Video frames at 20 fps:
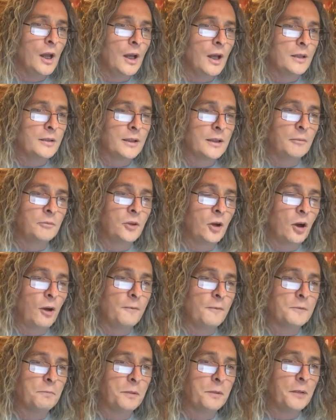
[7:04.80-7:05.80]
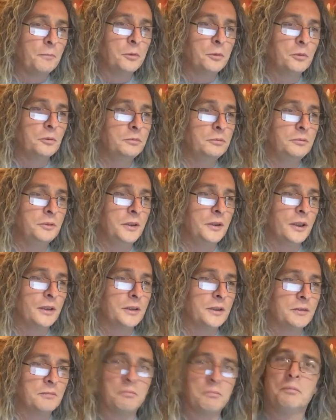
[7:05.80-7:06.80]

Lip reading: sometimes people just